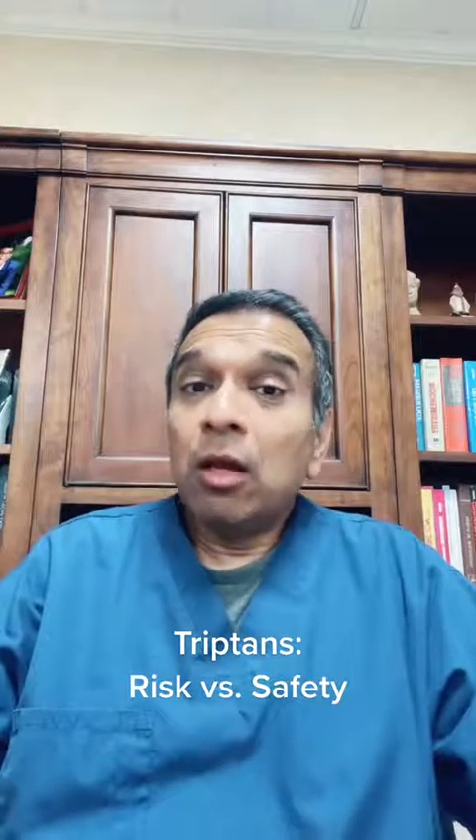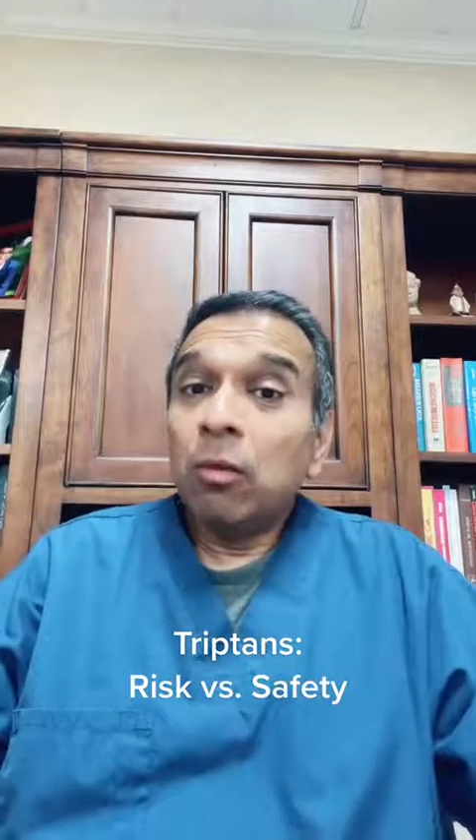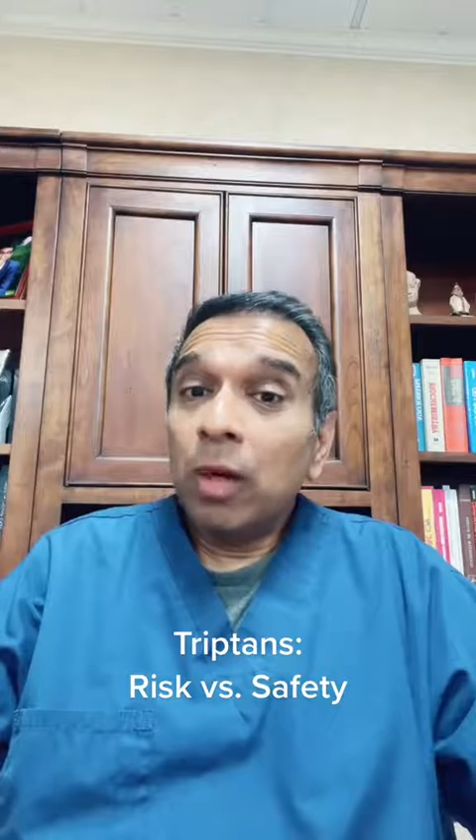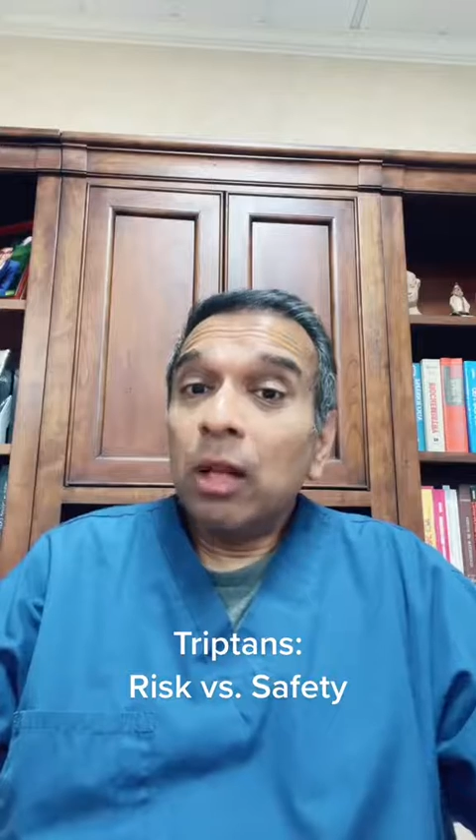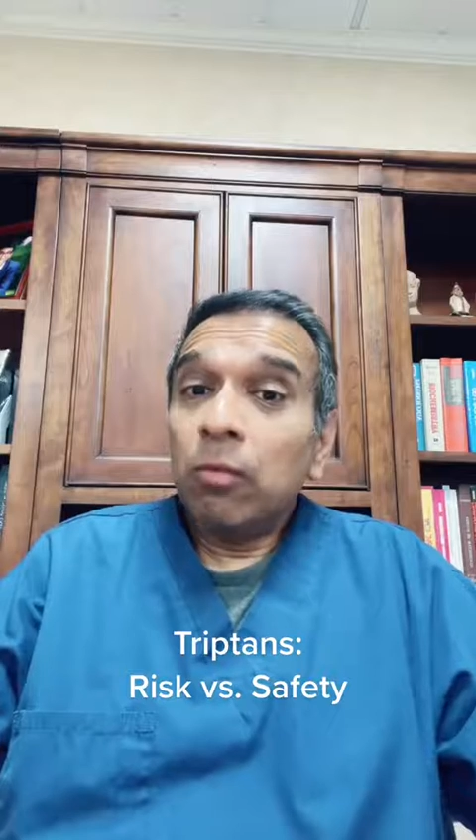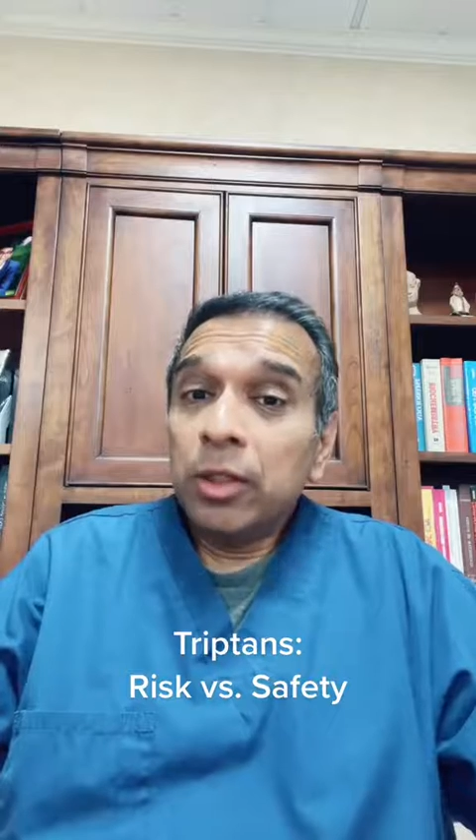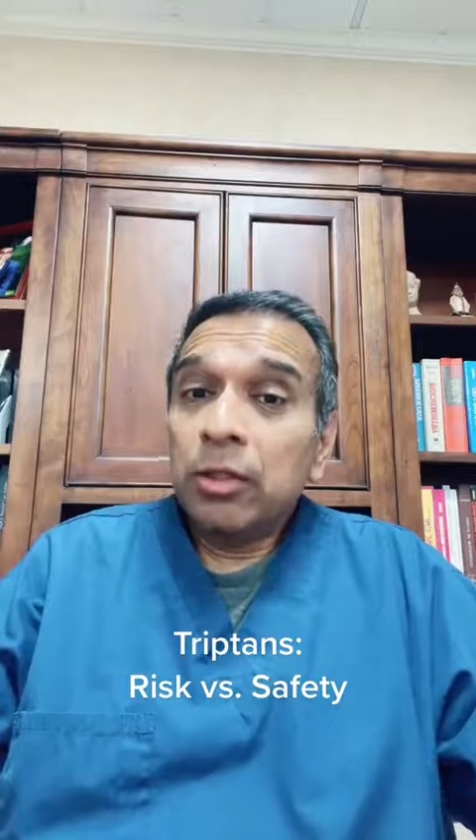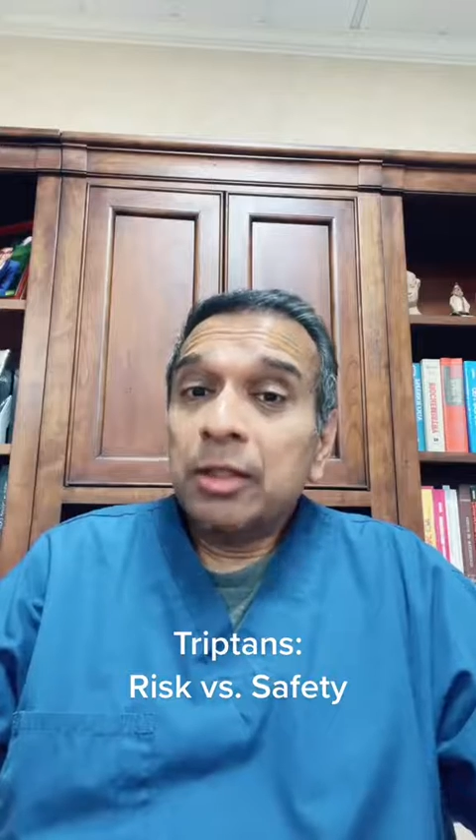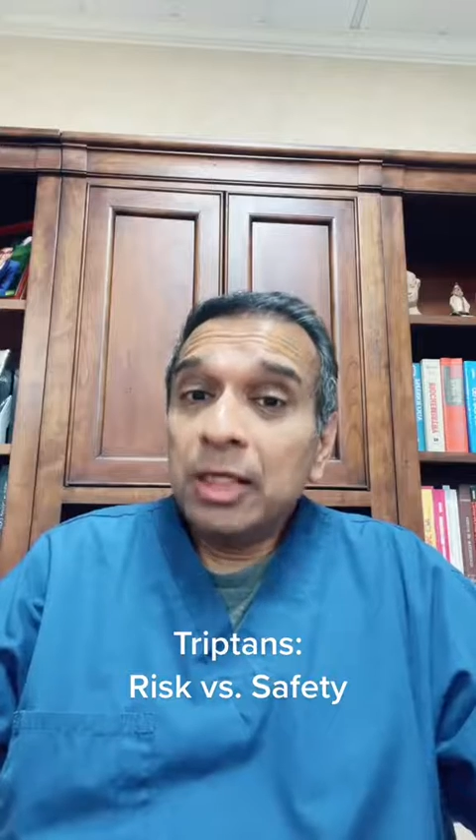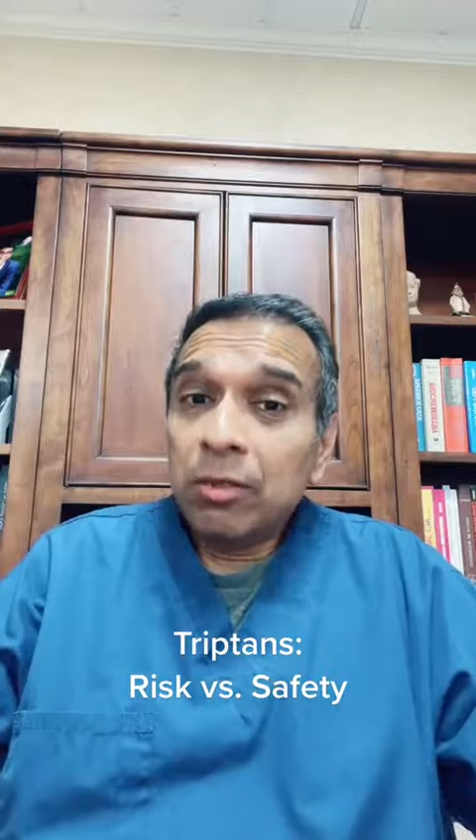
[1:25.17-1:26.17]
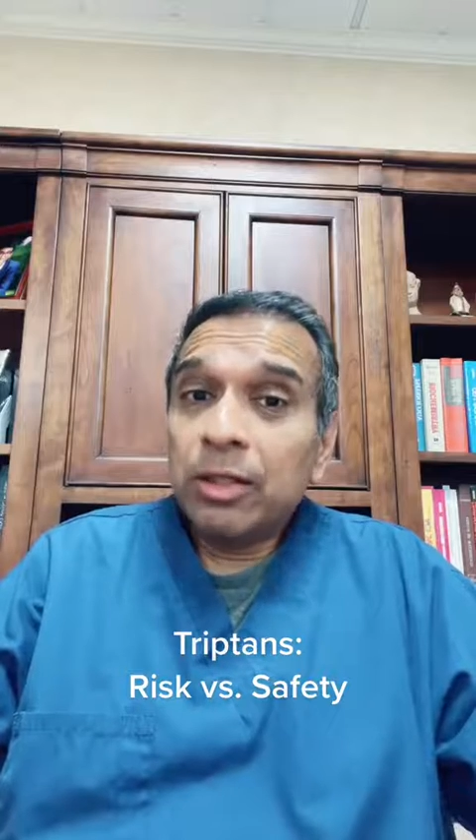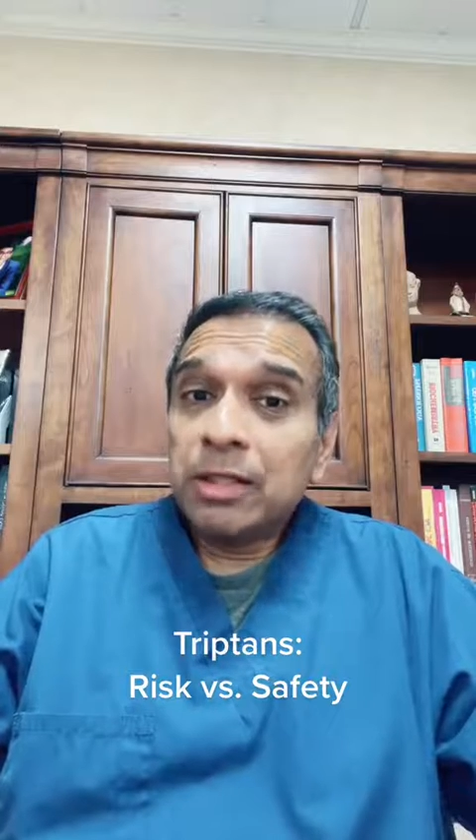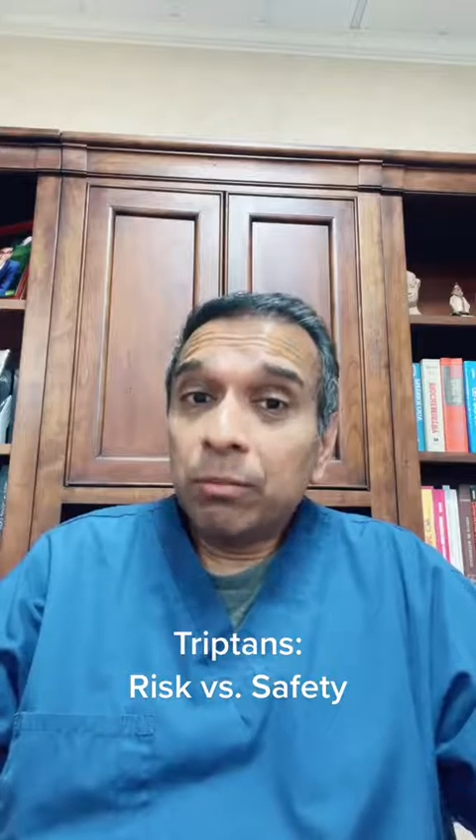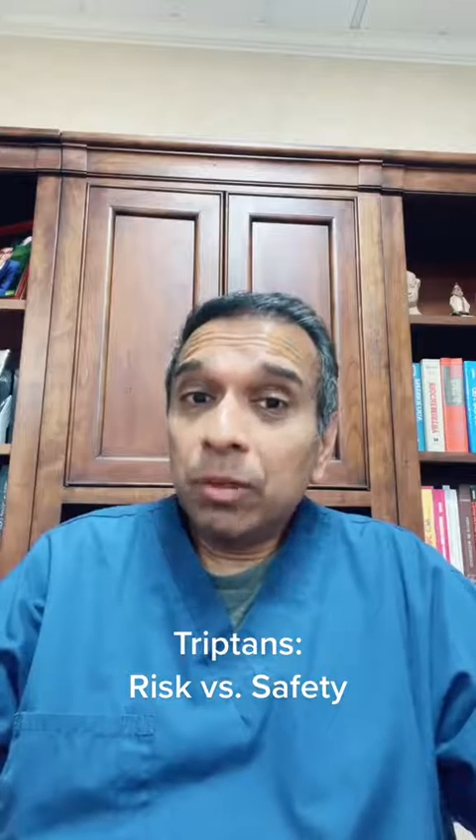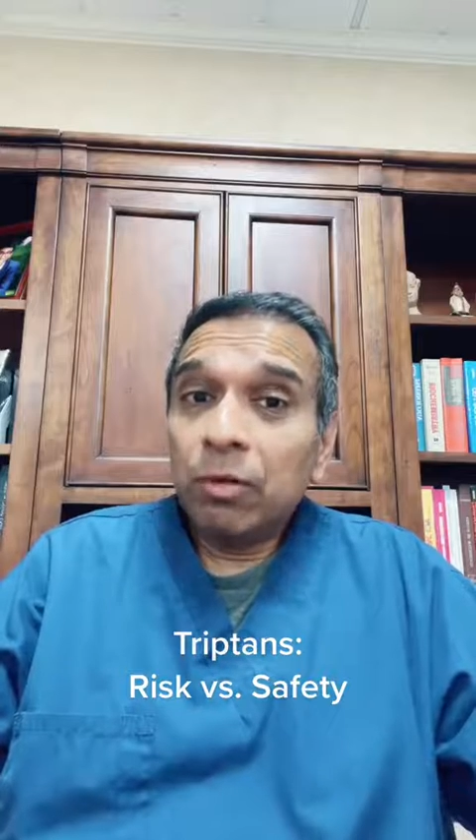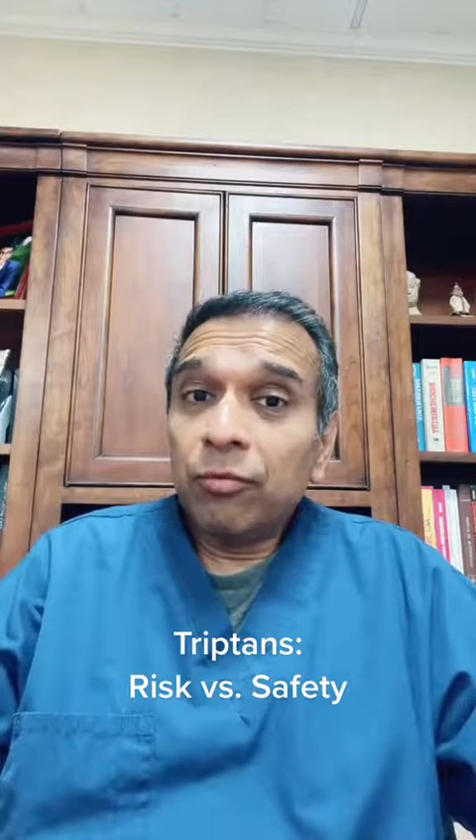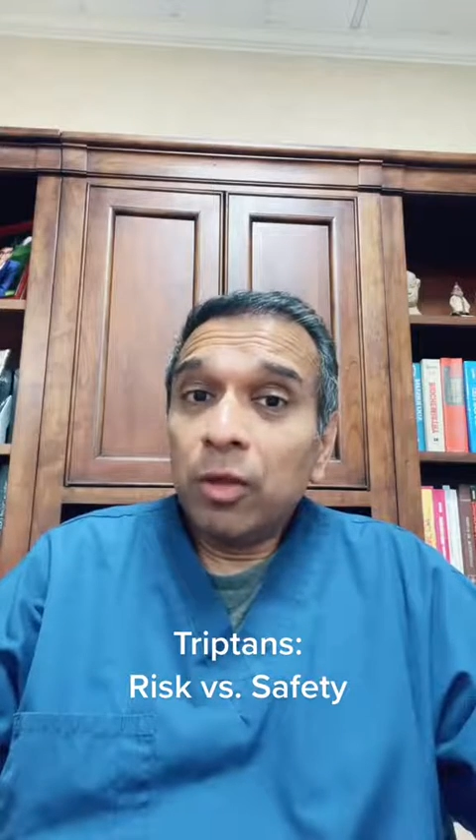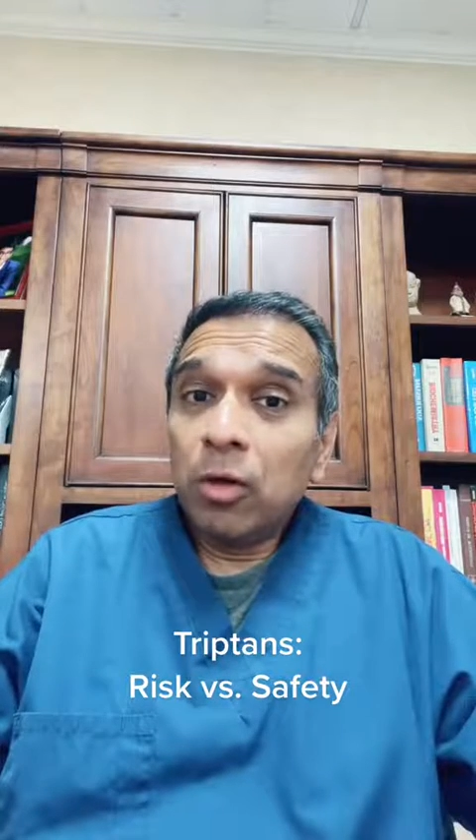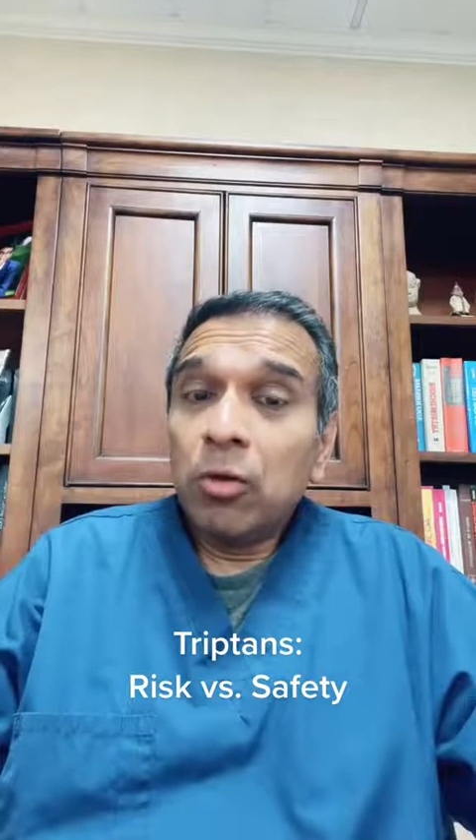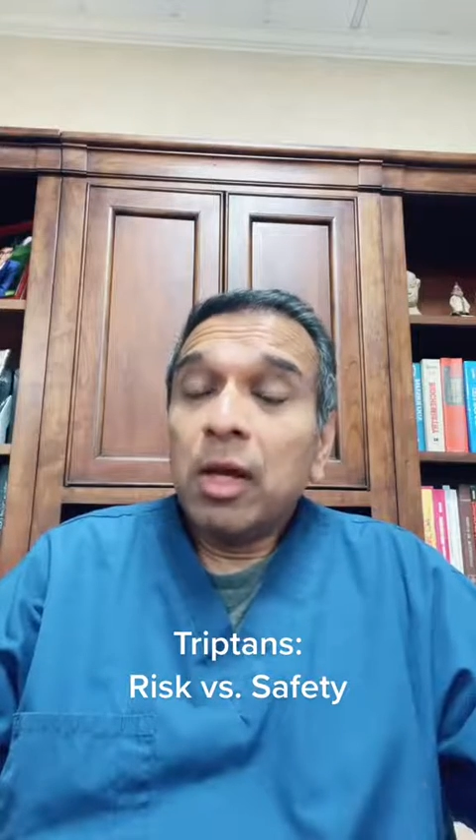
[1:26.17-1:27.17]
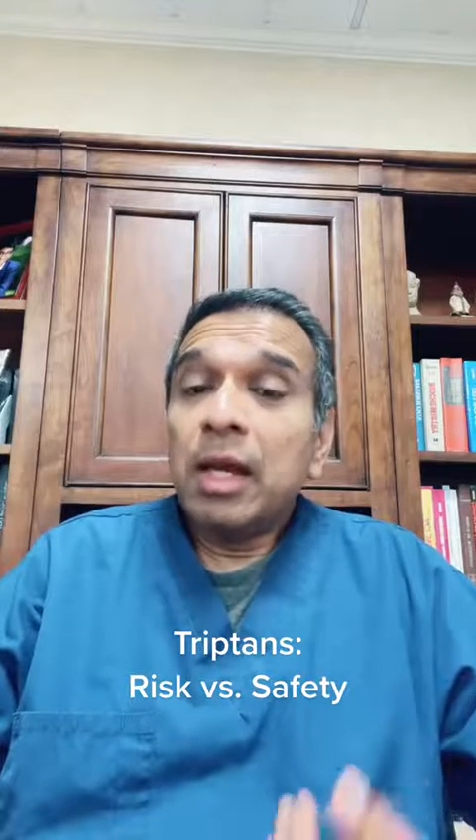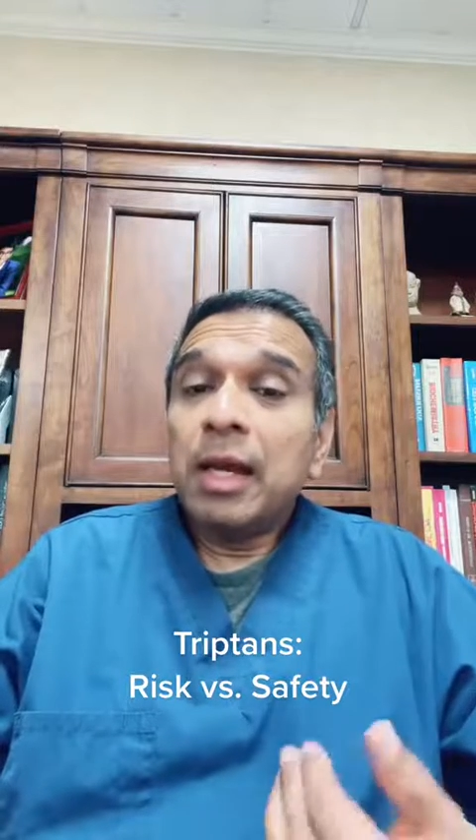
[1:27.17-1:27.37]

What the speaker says: Well, when you decrease the blood flow,